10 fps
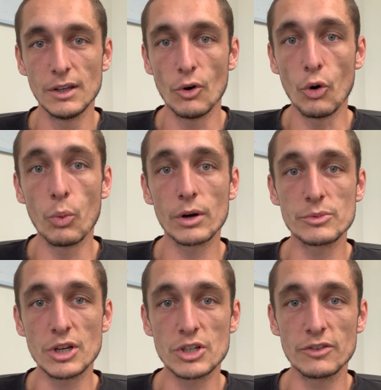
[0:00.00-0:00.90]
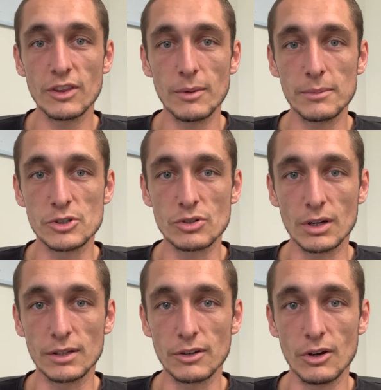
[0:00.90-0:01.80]
or what objections they may be
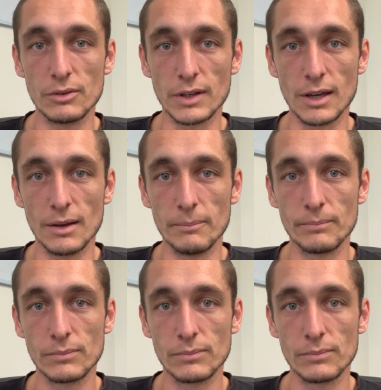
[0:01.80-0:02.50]
struggling to overcome.